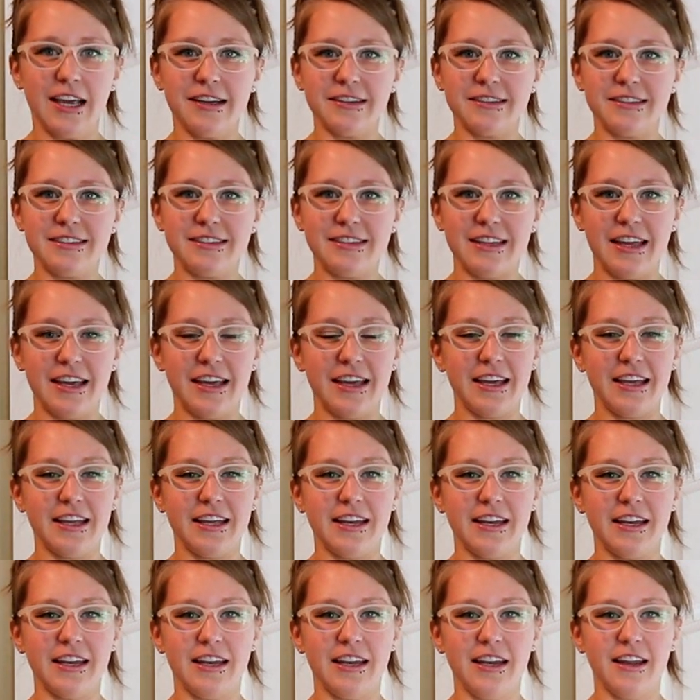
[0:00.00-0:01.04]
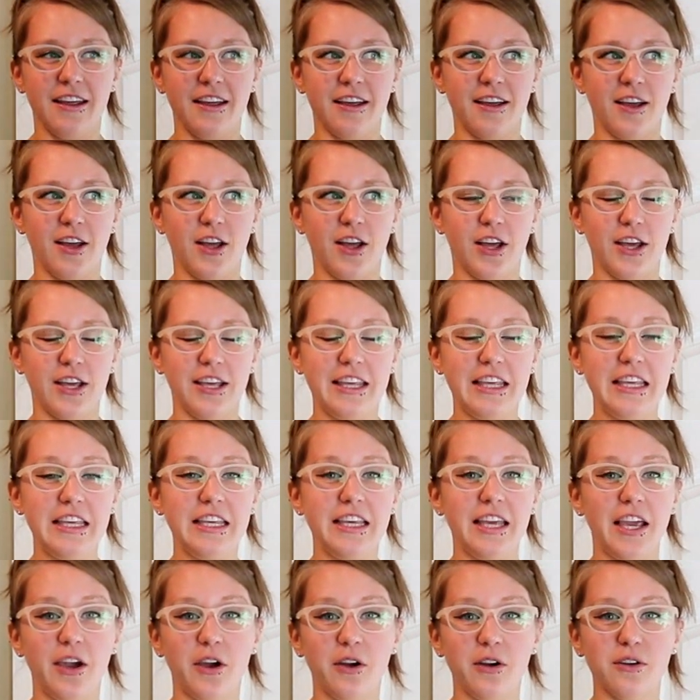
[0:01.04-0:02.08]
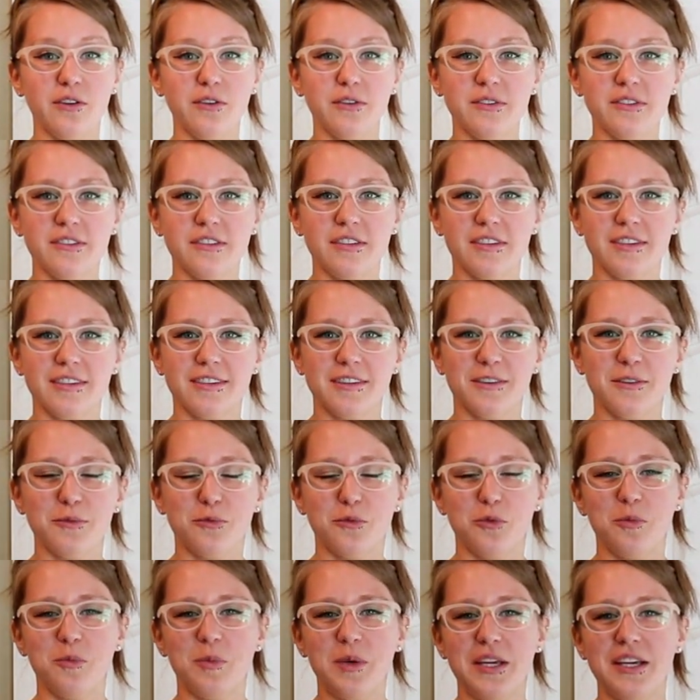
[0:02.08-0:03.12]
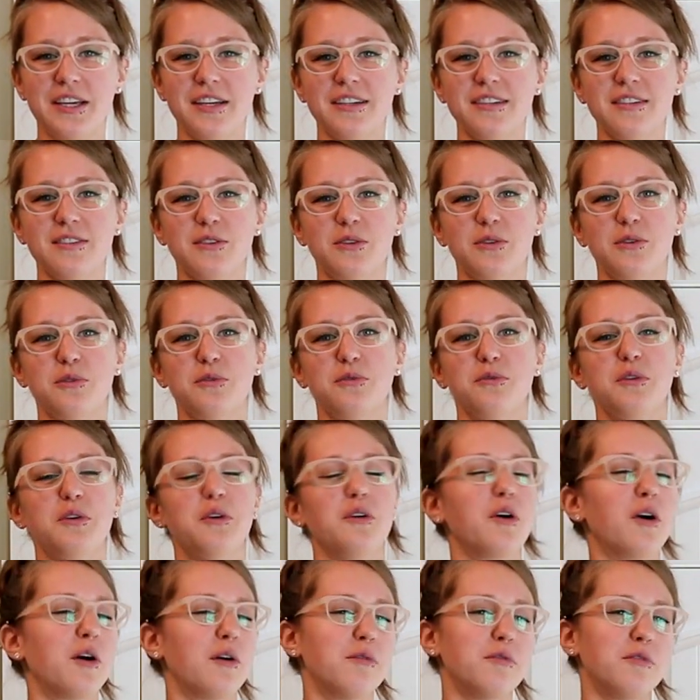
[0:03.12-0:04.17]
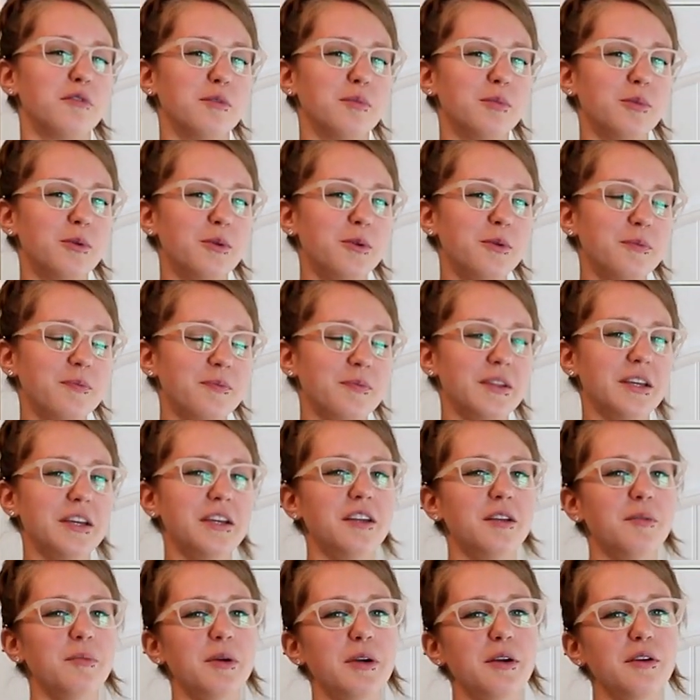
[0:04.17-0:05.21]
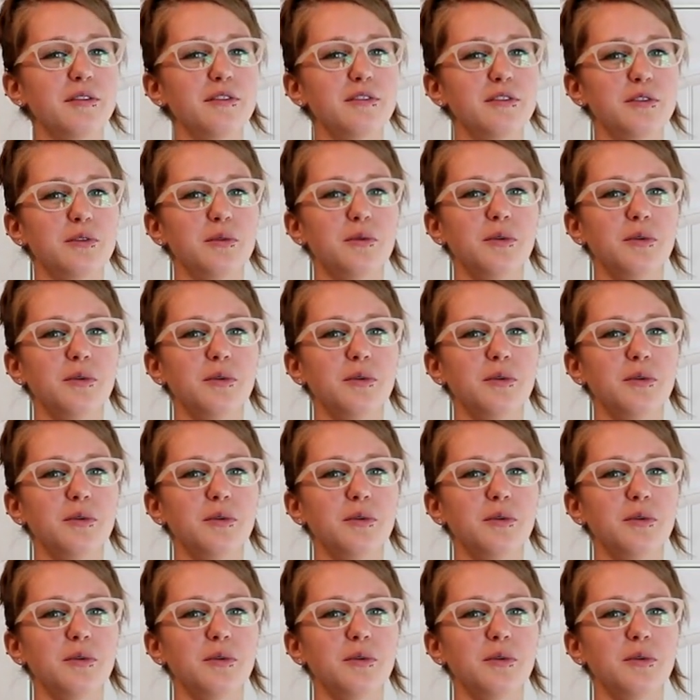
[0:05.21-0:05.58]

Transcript: it's taken years for me to feel comfortable in a pair of